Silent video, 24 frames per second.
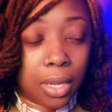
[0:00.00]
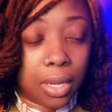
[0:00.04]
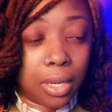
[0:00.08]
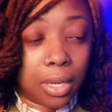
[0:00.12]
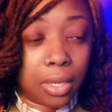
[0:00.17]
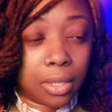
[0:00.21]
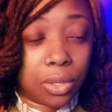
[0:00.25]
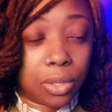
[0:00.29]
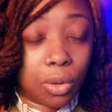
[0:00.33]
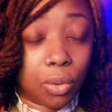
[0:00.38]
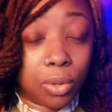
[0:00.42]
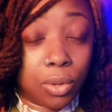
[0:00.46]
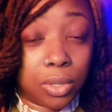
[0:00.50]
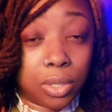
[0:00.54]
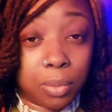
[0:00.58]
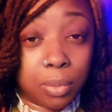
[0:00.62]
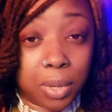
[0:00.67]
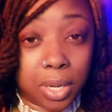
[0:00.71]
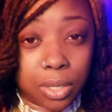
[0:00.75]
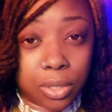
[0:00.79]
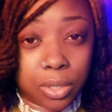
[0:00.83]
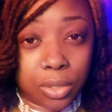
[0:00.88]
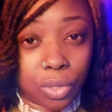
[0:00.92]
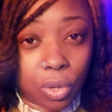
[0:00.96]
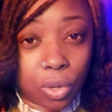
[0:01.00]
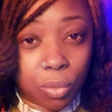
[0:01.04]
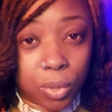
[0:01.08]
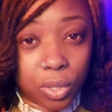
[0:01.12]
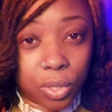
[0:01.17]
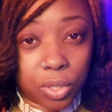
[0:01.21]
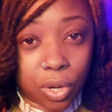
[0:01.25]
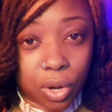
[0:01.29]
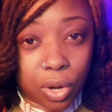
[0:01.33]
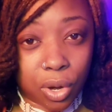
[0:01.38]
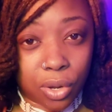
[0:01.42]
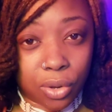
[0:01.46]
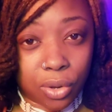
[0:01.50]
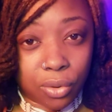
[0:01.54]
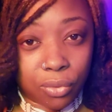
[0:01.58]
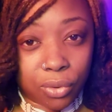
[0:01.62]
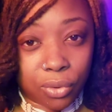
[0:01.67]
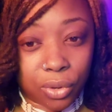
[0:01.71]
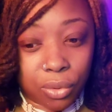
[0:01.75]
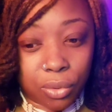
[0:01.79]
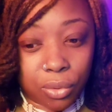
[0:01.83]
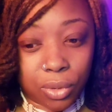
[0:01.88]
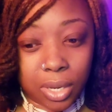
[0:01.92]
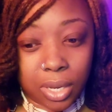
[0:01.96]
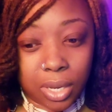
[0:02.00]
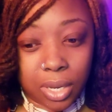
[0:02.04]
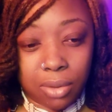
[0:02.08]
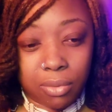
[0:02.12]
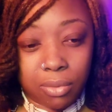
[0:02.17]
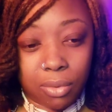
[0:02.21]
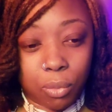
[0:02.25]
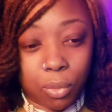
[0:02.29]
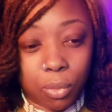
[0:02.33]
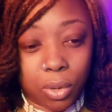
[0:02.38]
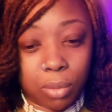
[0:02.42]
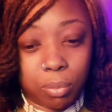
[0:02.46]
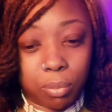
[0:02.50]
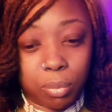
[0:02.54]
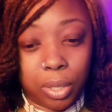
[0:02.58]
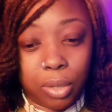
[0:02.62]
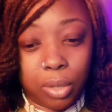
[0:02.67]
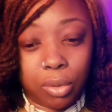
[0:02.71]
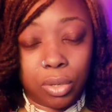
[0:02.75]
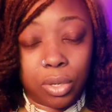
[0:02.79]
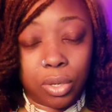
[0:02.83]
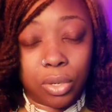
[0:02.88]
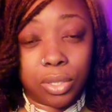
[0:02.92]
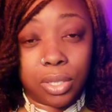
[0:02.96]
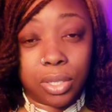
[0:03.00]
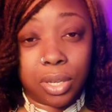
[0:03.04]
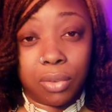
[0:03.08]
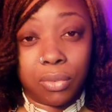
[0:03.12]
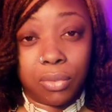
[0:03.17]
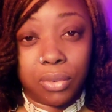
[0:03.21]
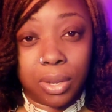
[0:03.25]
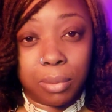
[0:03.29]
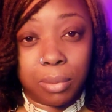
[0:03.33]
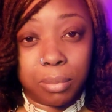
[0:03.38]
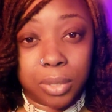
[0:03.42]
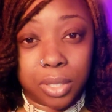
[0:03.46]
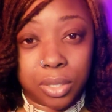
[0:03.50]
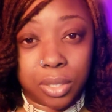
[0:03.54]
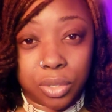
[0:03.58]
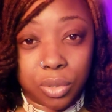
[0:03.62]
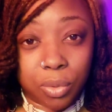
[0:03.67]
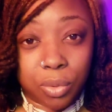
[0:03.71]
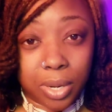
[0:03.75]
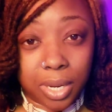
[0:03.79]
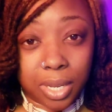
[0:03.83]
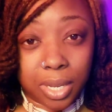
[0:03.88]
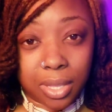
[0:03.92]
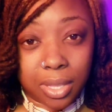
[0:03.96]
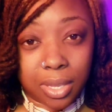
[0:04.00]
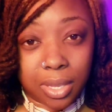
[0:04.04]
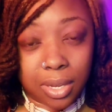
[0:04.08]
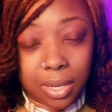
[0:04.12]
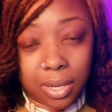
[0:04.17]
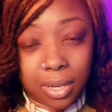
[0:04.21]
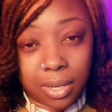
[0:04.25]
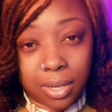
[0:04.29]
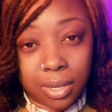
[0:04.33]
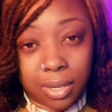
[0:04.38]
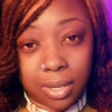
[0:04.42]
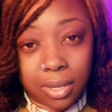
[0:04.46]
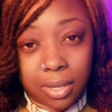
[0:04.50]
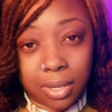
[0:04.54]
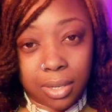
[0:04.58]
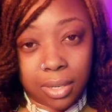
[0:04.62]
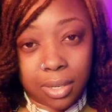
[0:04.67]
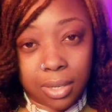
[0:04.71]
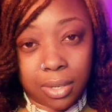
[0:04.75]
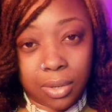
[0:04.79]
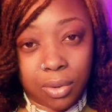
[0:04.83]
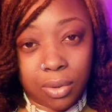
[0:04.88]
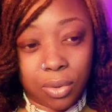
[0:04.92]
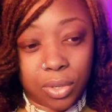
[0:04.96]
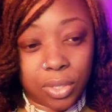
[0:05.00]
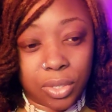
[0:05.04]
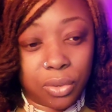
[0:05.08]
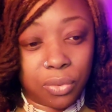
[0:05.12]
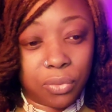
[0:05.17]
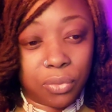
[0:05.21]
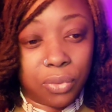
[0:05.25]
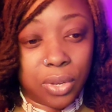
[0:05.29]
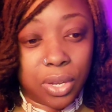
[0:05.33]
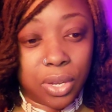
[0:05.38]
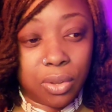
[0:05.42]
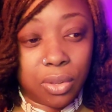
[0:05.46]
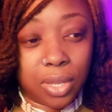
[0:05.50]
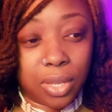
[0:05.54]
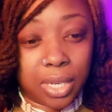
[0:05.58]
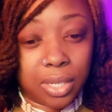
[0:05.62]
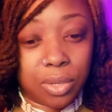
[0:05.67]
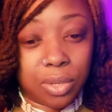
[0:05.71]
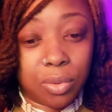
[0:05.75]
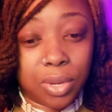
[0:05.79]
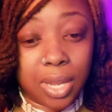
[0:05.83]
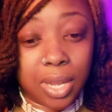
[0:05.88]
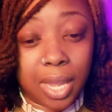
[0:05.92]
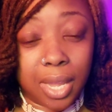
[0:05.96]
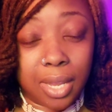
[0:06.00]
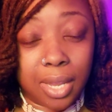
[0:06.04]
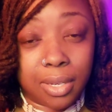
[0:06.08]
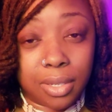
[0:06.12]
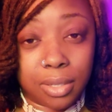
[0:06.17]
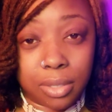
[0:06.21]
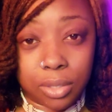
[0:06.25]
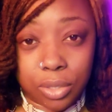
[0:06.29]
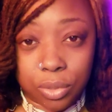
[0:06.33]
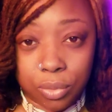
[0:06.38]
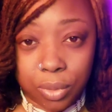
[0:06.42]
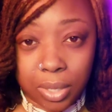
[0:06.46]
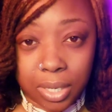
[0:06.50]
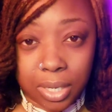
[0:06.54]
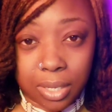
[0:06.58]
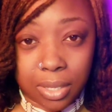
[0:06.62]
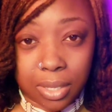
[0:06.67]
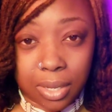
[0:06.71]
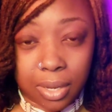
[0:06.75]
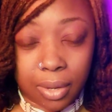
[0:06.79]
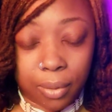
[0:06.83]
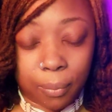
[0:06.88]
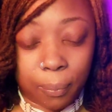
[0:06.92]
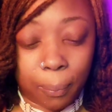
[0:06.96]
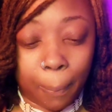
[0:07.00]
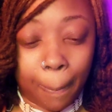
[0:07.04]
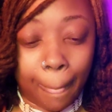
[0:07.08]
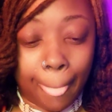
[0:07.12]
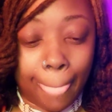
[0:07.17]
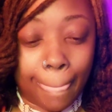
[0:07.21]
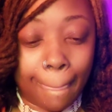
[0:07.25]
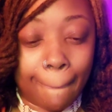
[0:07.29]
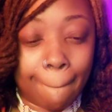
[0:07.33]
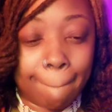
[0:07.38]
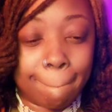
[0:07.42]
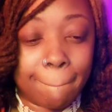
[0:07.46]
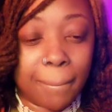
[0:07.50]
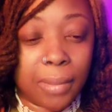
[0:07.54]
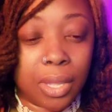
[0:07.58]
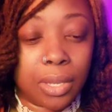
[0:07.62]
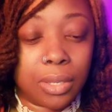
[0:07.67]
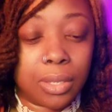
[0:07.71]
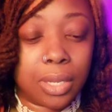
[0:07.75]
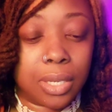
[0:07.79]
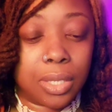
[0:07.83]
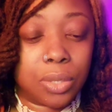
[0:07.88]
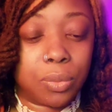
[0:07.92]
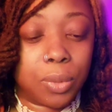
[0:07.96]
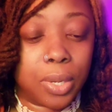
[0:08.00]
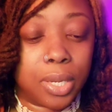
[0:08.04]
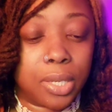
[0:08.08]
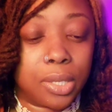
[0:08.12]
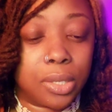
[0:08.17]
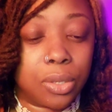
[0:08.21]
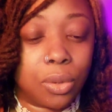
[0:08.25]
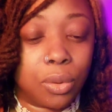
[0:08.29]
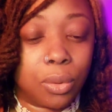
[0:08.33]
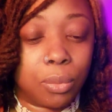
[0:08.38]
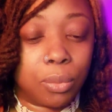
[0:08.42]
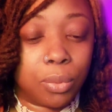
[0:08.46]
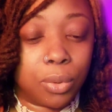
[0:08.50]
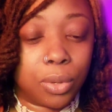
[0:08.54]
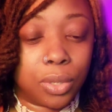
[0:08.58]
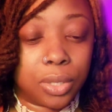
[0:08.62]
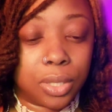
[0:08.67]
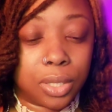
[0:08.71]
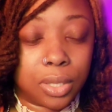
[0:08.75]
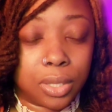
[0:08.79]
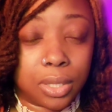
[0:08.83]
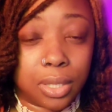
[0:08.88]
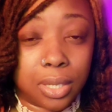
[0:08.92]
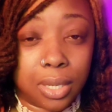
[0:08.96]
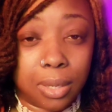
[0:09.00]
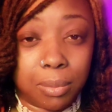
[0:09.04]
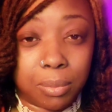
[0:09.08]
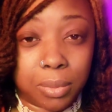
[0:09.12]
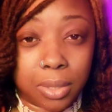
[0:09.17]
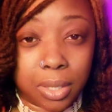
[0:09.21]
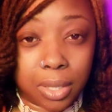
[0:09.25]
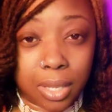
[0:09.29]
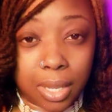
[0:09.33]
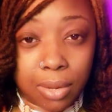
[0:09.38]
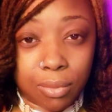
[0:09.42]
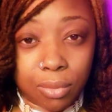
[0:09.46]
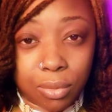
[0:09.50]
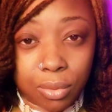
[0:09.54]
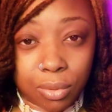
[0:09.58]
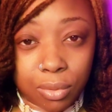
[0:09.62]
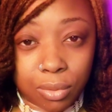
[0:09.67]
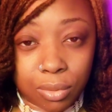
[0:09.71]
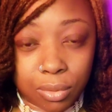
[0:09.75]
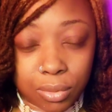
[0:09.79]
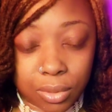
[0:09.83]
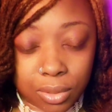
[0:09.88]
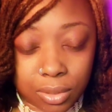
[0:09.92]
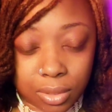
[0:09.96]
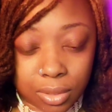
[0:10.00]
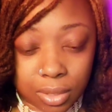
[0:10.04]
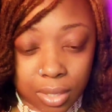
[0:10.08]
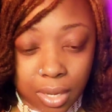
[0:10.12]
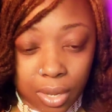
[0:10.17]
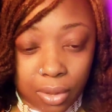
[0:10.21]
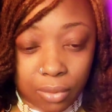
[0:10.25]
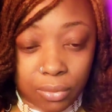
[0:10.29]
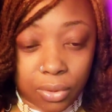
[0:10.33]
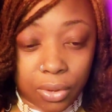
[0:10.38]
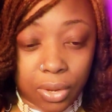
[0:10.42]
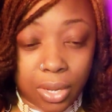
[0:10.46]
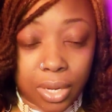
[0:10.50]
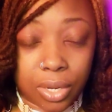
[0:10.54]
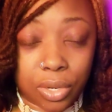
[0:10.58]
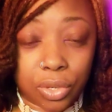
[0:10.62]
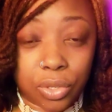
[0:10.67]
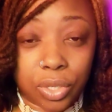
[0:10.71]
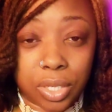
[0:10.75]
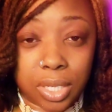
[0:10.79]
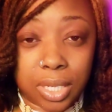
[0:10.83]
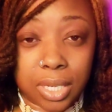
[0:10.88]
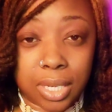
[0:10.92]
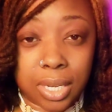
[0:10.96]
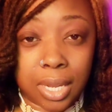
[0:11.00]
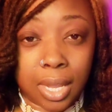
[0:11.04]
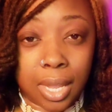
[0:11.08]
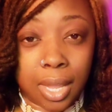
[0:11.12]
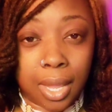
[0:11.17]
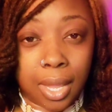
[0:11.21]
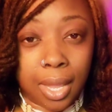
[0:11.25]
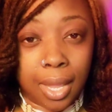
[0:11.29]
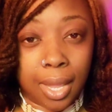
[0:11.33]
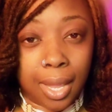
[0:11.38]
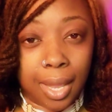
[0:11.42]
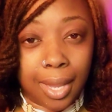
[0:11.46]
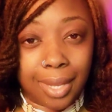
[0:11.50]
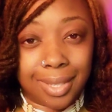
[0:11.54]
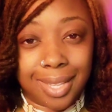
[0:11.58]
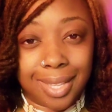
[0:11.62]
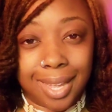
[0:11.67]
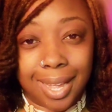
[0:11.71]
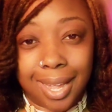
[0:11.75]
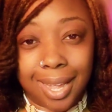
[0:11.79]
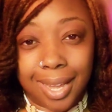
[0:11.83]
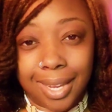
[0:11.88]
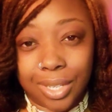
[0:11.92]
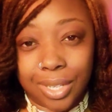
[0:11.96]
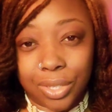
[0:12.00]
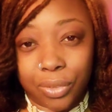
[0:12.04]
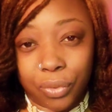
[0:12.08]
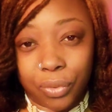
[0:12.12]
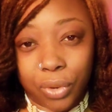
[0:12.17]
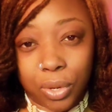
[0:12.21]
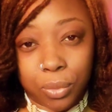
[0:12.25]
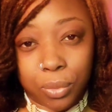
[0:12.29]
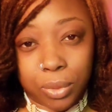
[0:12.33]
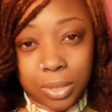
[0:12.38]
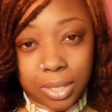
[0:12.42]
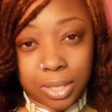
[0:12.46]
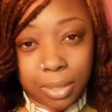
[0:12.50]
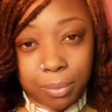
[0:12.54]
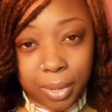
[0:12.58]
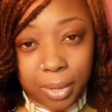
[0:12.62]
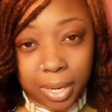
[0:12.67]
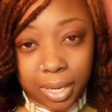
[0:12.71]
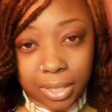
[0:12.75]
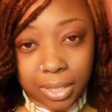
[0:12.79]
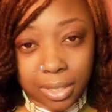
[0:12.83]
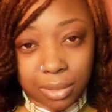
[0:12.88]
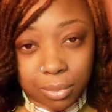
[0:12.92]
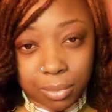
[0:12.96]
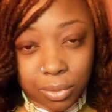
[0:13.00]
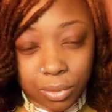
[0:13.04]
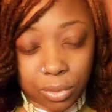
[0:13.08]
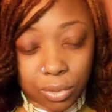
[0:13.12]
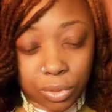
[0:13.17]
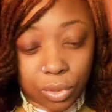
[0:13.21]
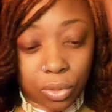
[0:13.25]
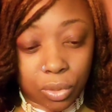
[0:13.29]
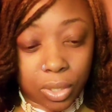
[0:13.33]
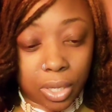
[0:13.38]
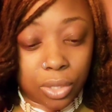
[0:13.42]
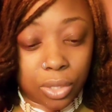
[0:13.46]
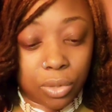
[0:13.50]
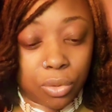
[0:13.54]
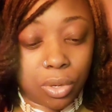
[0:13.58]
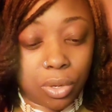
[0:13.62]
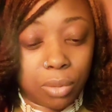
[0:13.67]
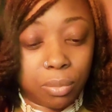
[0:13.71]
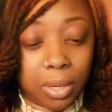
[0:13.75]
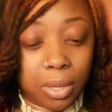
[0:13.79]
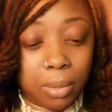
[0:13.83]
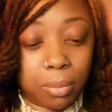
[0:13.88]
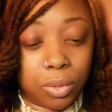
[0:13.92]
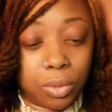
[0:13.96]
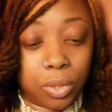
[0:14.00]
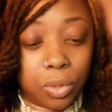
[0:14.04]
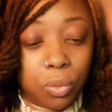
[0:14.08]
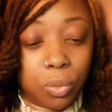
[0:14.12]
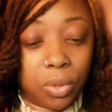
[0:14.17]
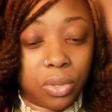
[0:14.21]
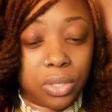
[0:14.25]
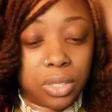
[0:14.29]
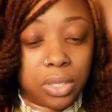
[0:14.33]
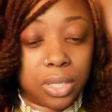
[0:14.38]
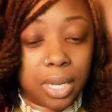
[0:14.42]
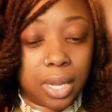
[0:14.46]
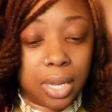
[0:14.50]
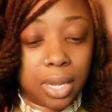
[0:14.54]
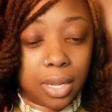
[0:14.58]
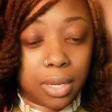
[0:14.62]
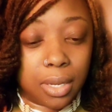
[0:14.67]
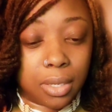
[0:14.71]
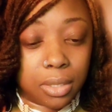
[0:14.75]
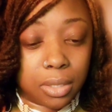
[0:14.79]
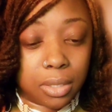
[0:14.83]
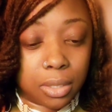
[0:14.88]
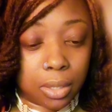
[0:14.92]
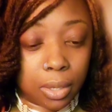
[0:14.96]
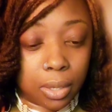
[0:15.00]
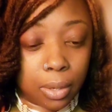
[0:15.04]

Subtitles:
it's going to make it so much harder for you to even want to peel yourself up to do anything or to feel like you can do anything. That's why it's so important to keep the levels of your energy at the highest frequency possible so that you could be able to withstand